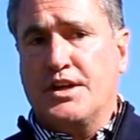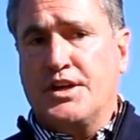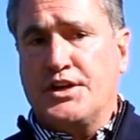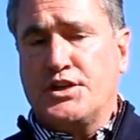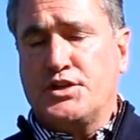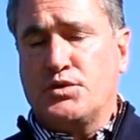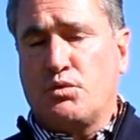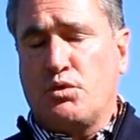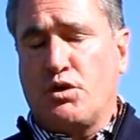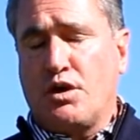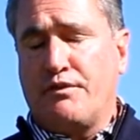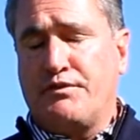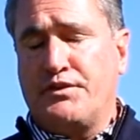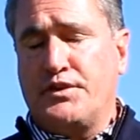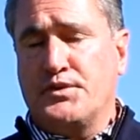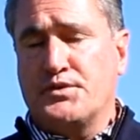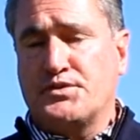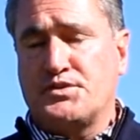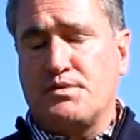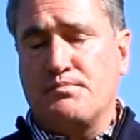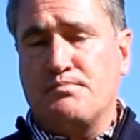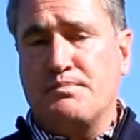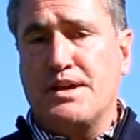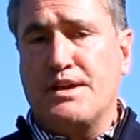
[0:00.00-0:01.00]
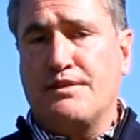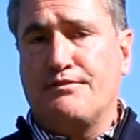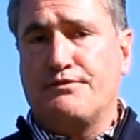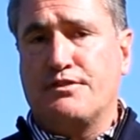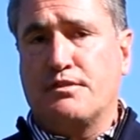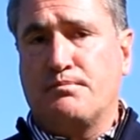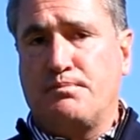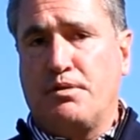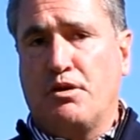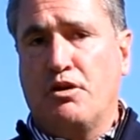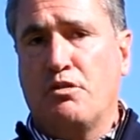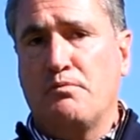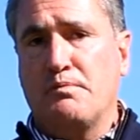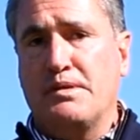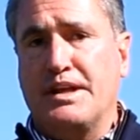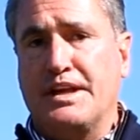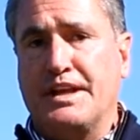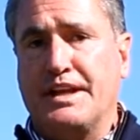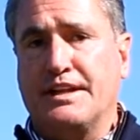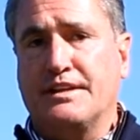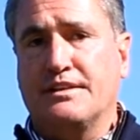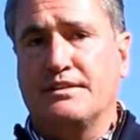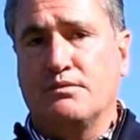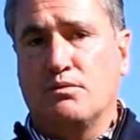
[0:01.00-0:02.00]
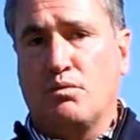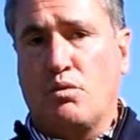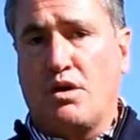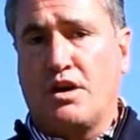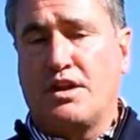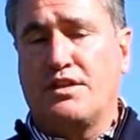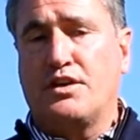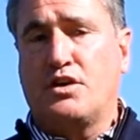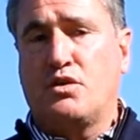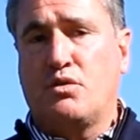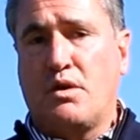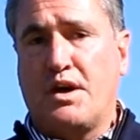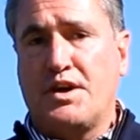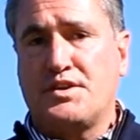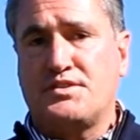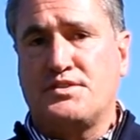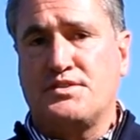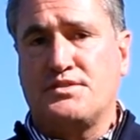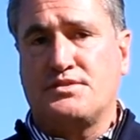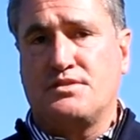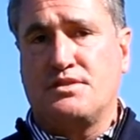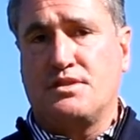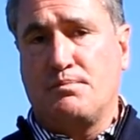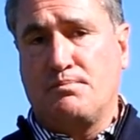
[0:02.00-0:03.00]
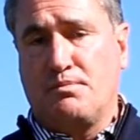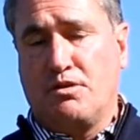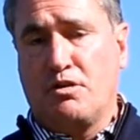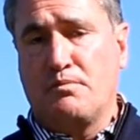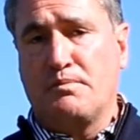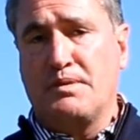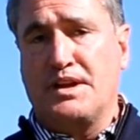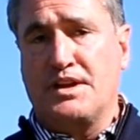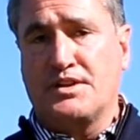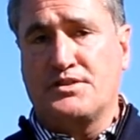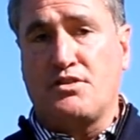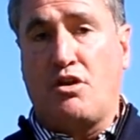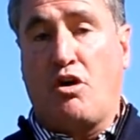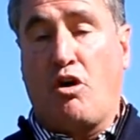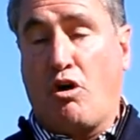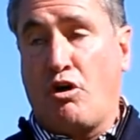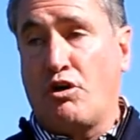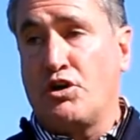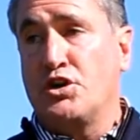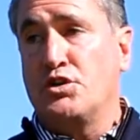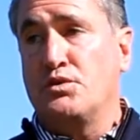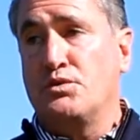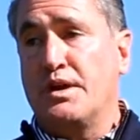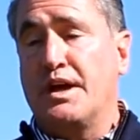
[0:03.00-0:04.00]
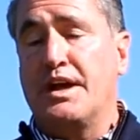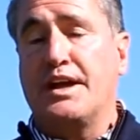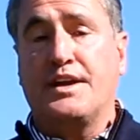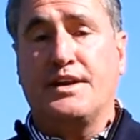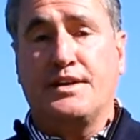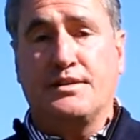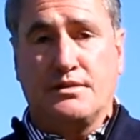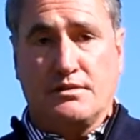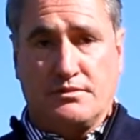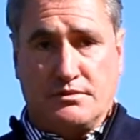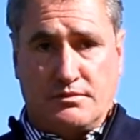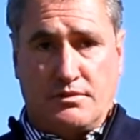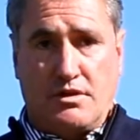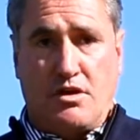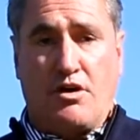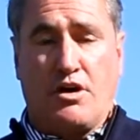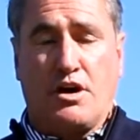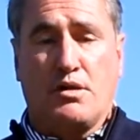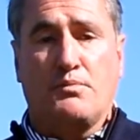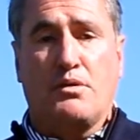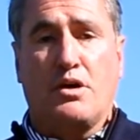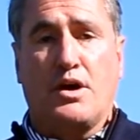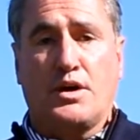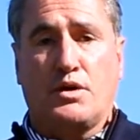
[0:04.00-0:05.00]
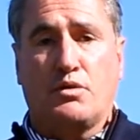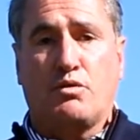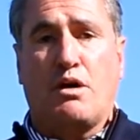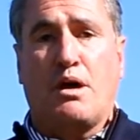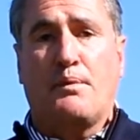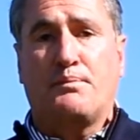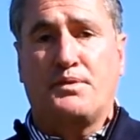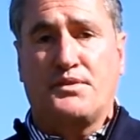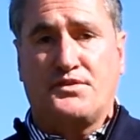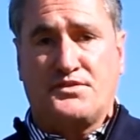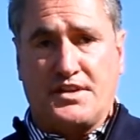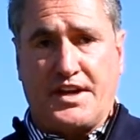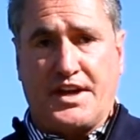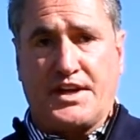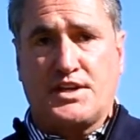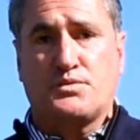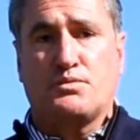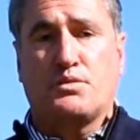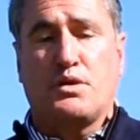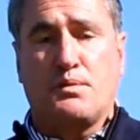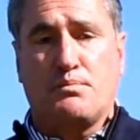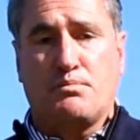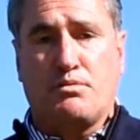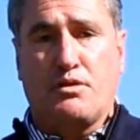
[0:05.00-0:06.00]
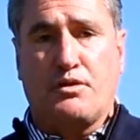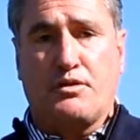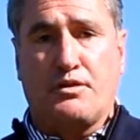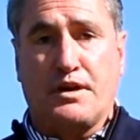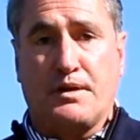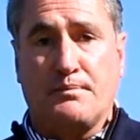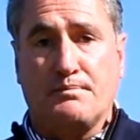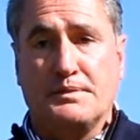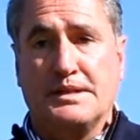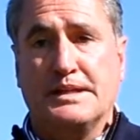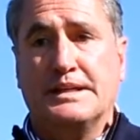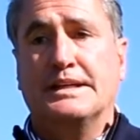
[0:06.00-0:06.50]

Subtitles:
to where if you submit for permitting, one of the questions in the permit is, are you a Audubon Cooperative Sanctuary Program?